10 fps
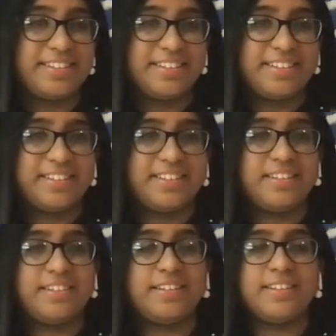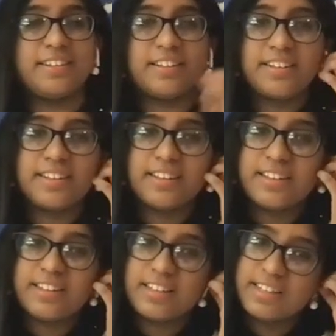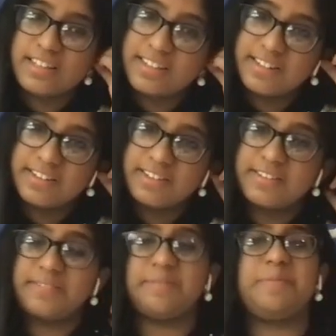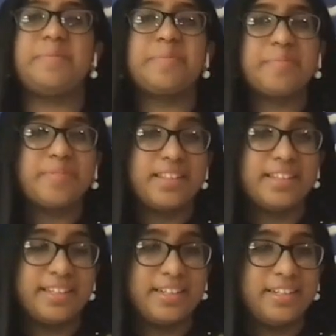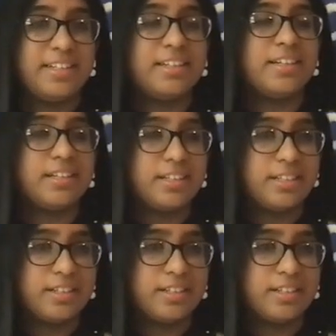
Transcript: No words are spoken by the person on screen.